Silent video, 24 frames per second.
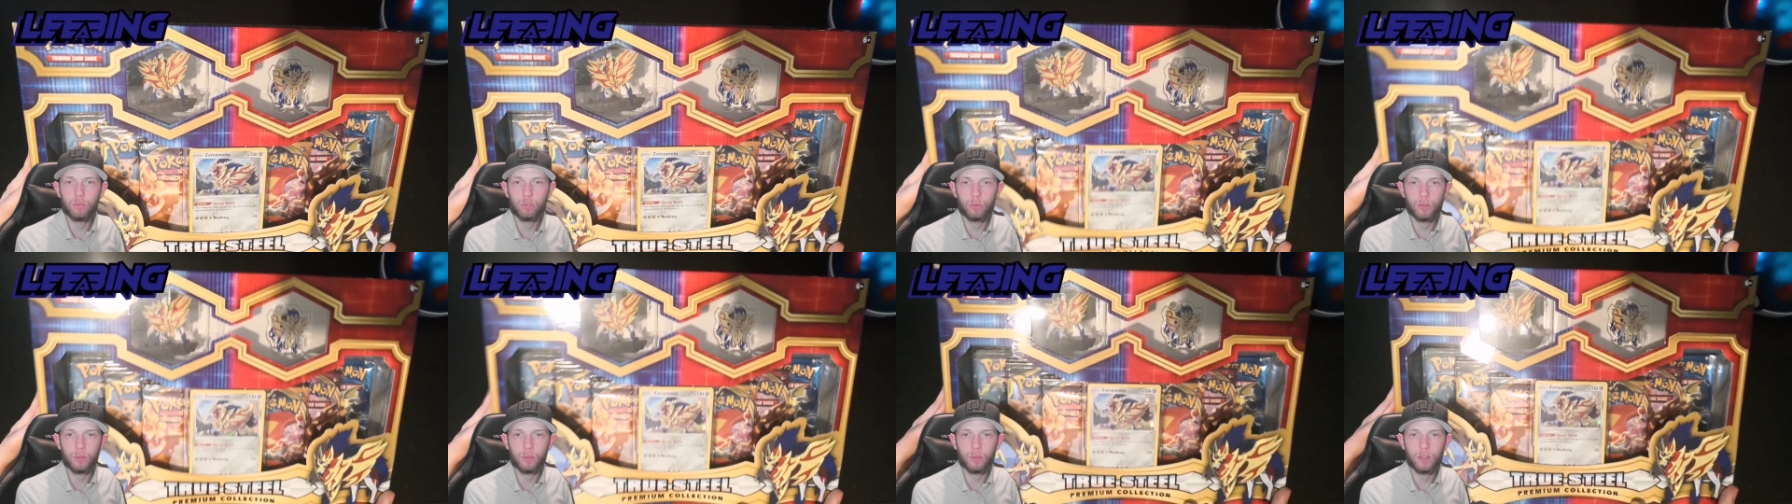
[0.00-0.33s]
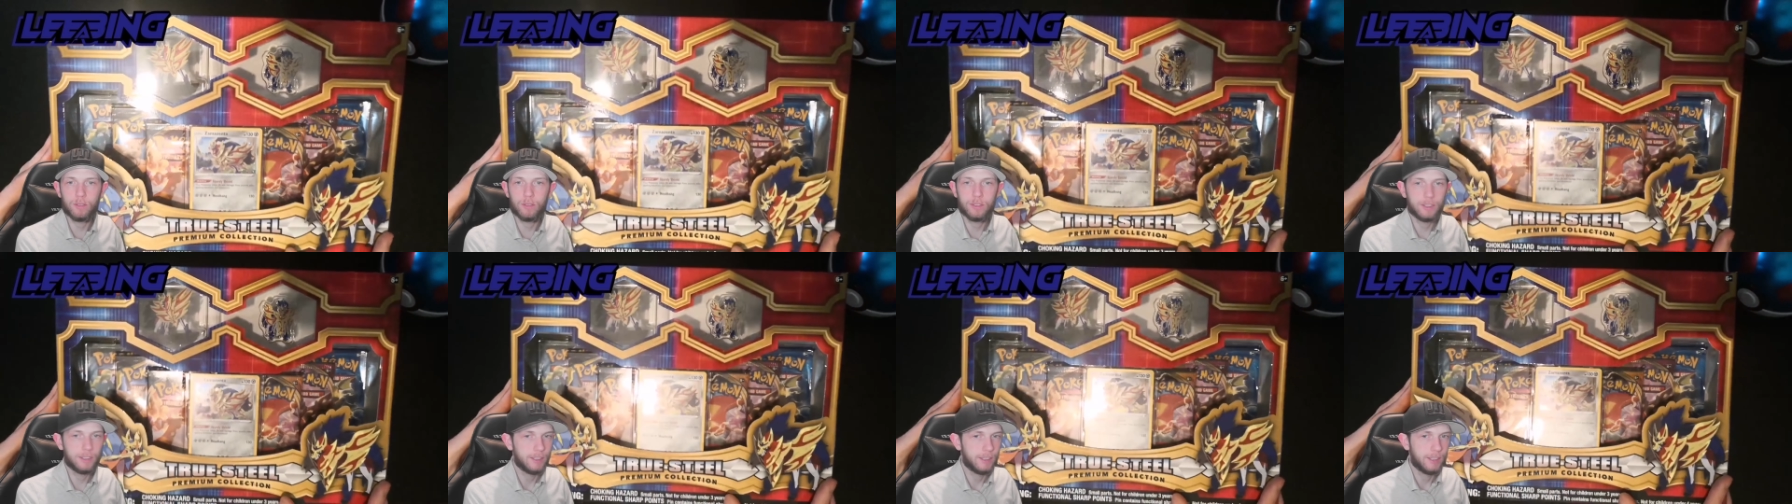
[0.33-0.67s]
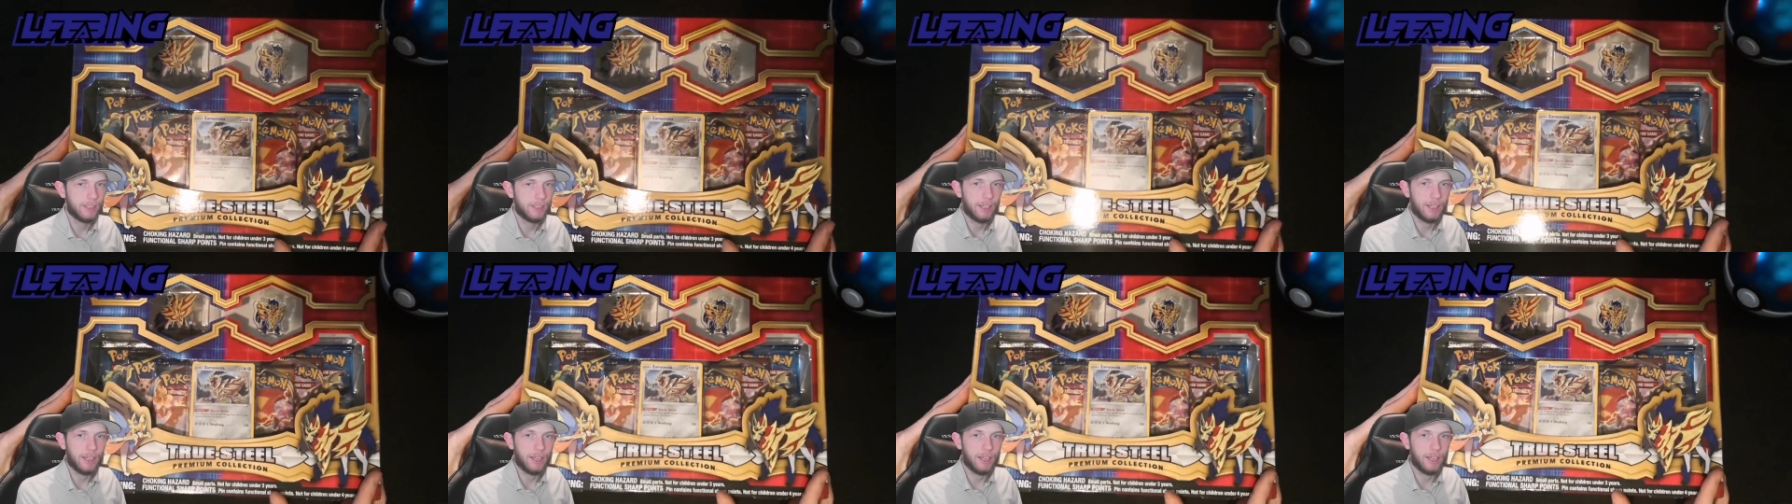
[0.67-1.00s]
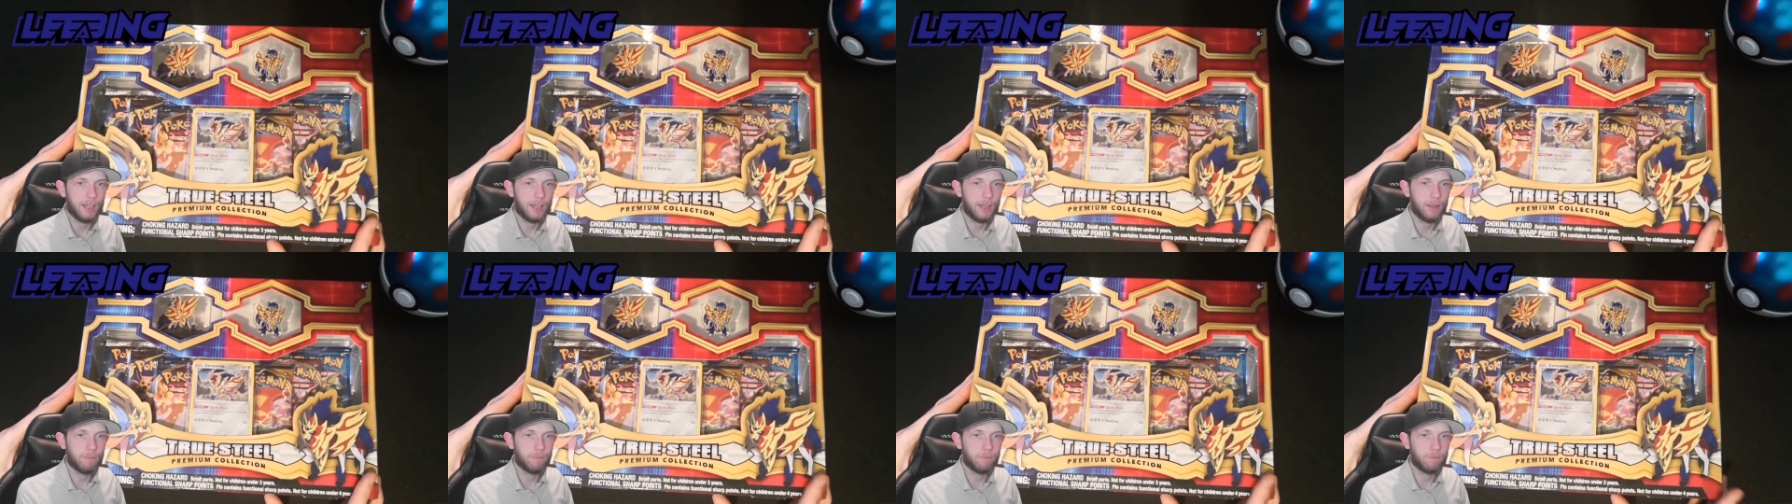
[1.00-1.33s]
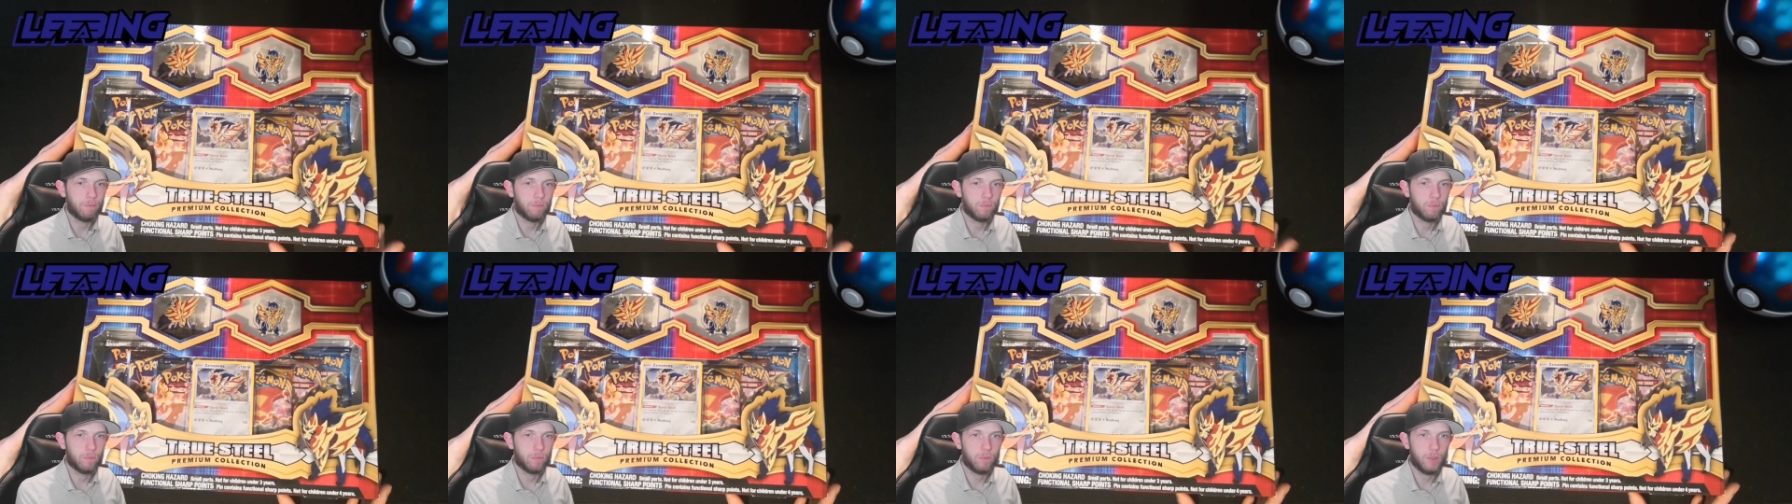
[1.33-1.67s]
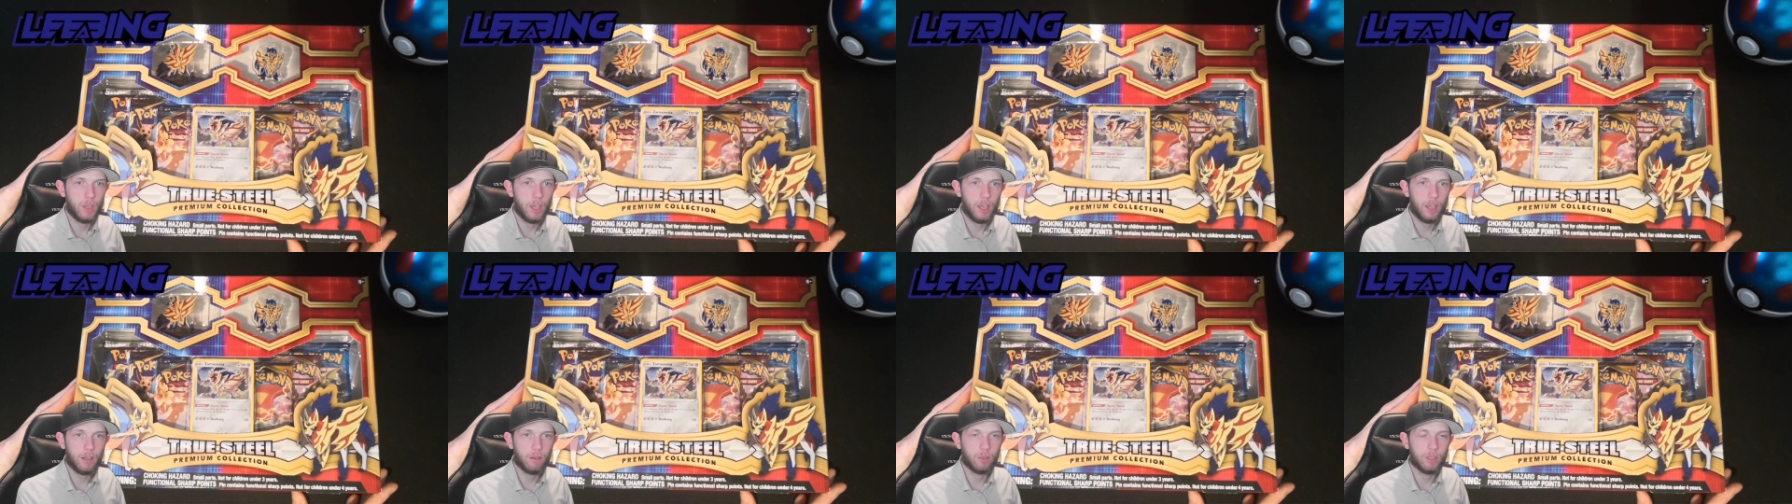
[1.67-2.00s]
well.
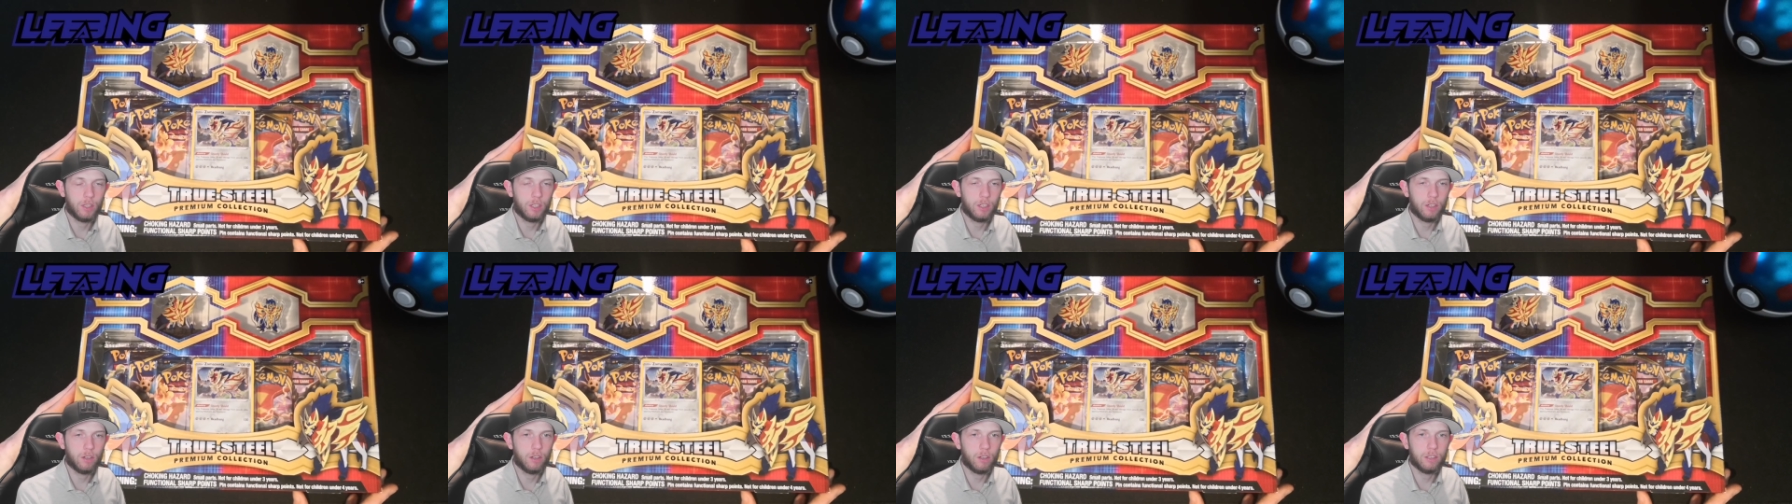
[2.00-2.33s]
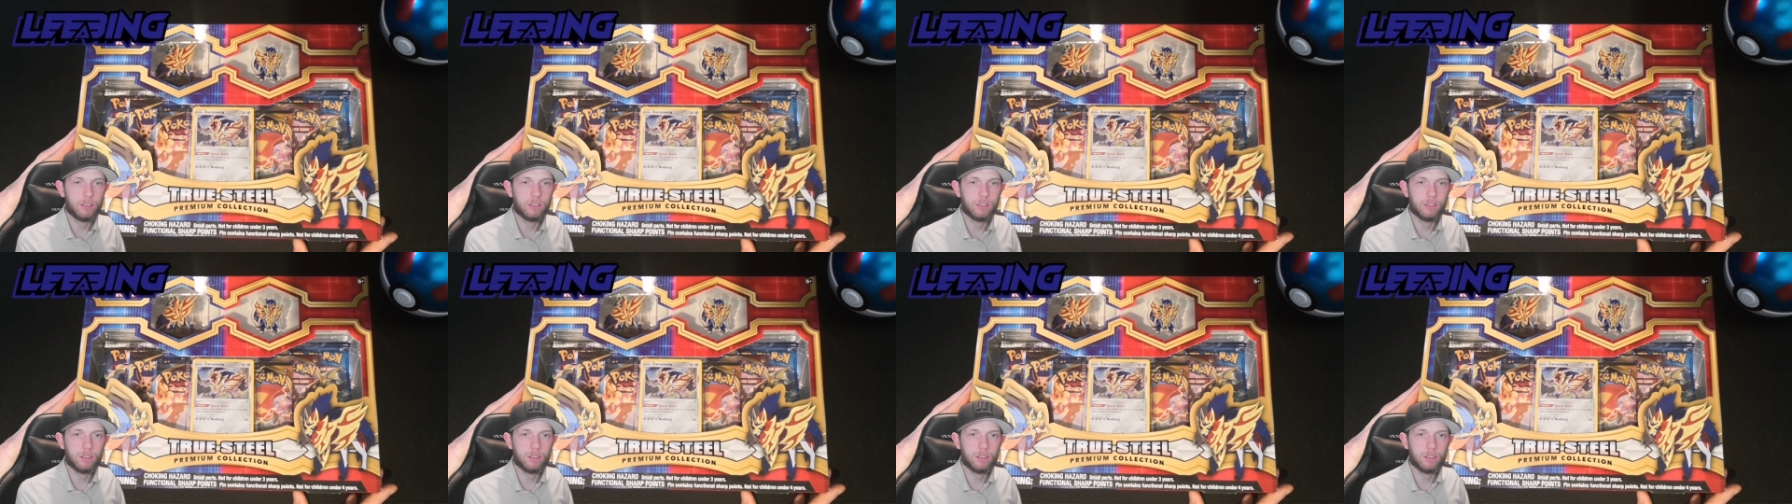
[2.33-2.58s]
Yeah, really nice.